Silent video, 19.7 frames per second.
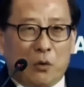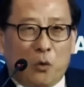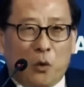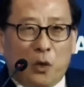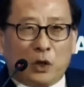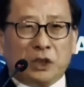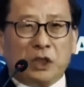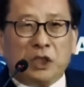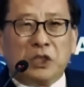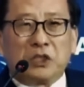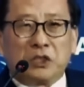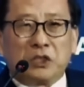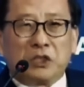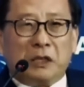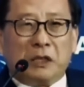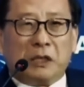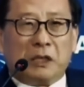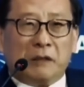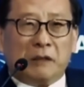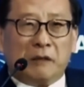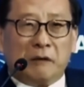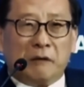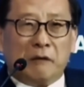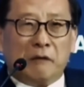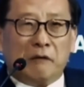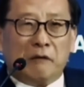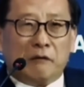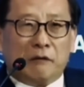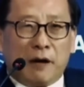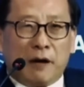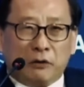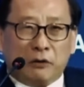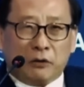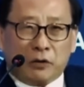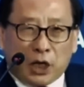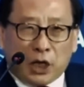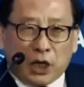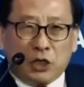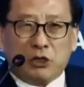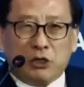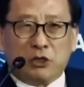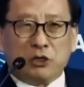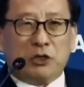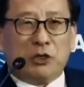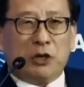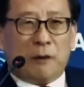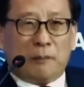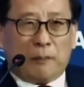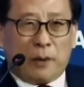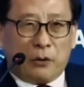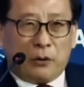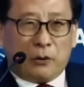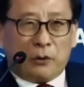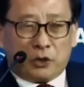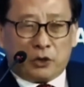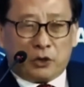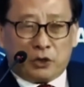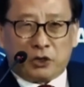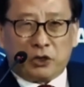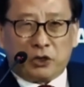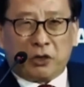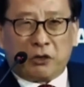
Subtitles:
What is the foundation upon which